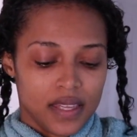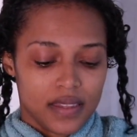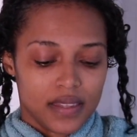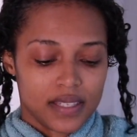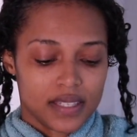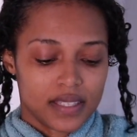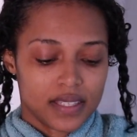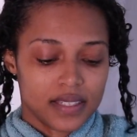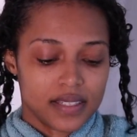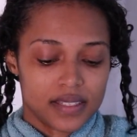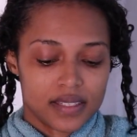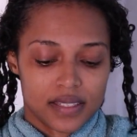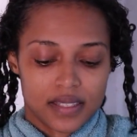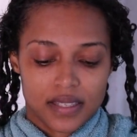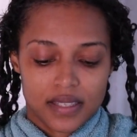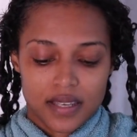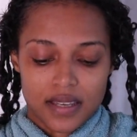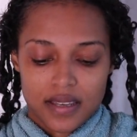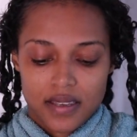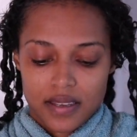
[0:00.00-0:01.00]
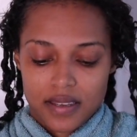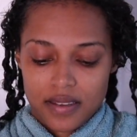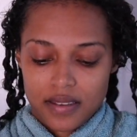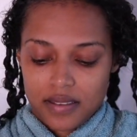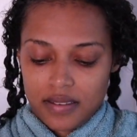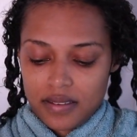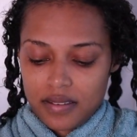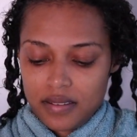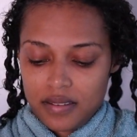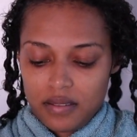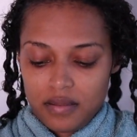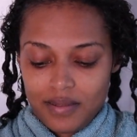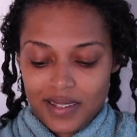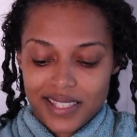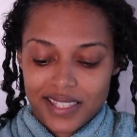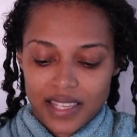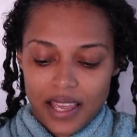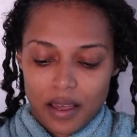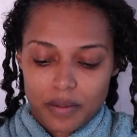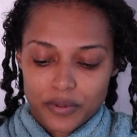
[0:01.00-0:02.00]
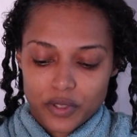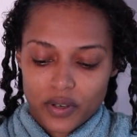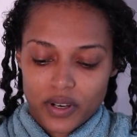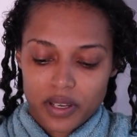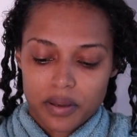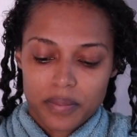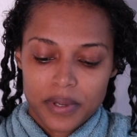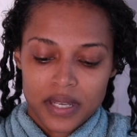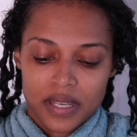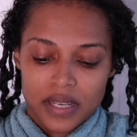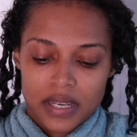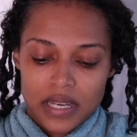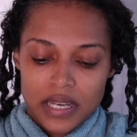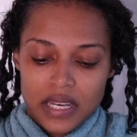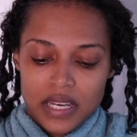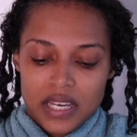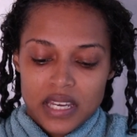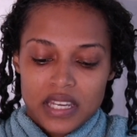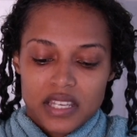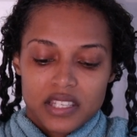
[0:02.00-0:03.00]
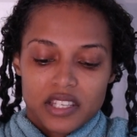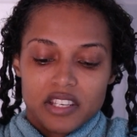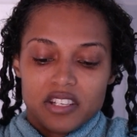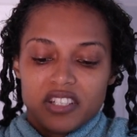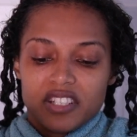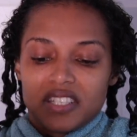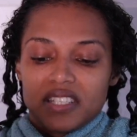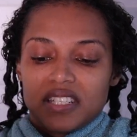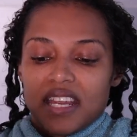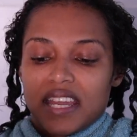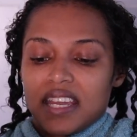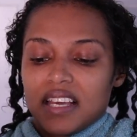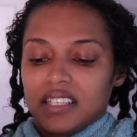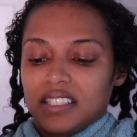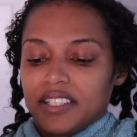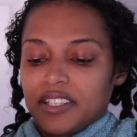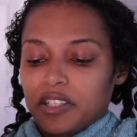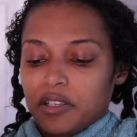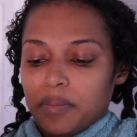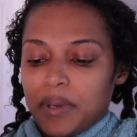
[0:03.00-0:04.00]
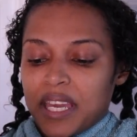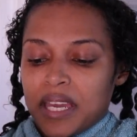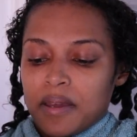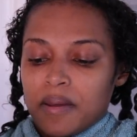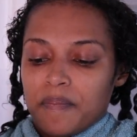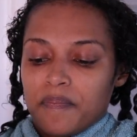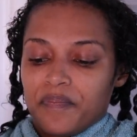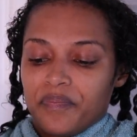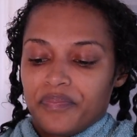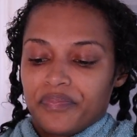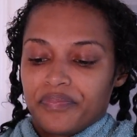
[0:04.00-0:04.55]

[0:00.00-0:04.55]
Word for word: This is a scalp scrub. So you just take a little bit,